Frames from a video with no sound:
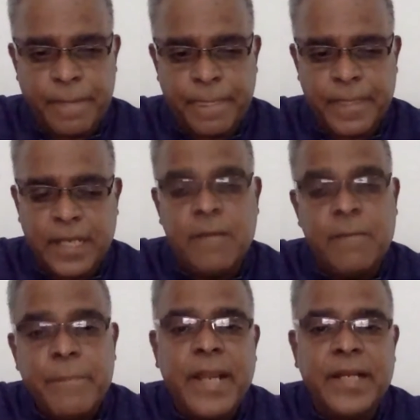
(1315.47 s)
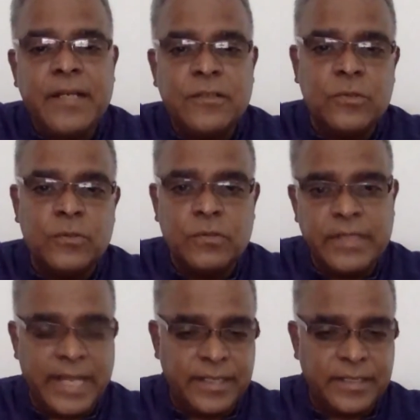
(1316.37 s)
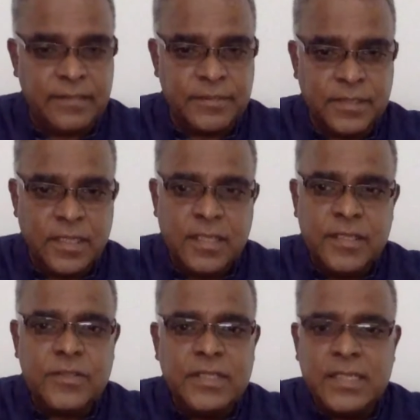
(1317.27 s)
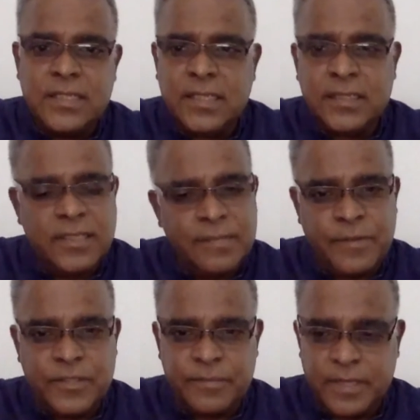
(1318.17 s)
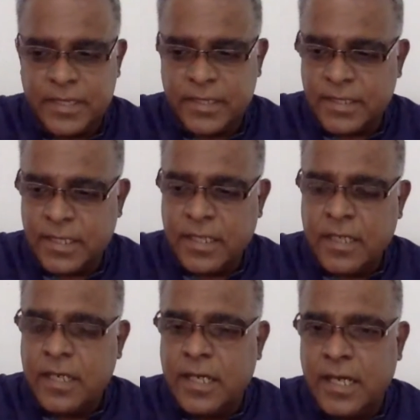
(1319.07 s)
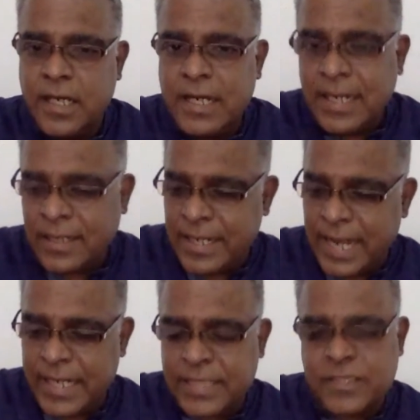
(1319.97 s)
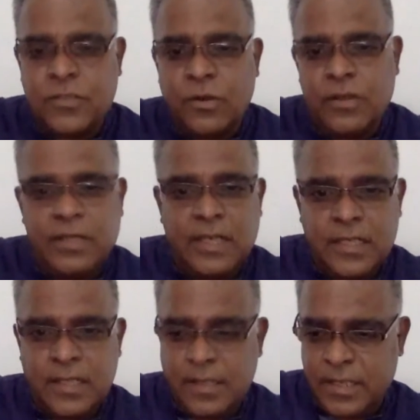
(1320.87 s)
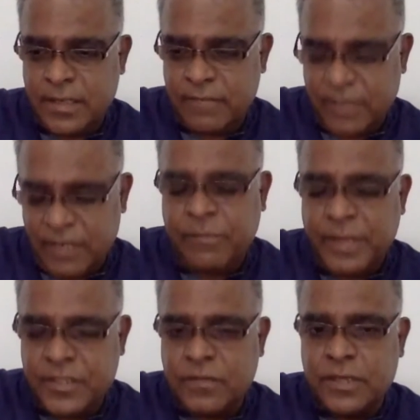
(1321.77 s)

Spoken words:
comparing two diagrams. So these are the three possibilities. Lately, I saw another. One of my students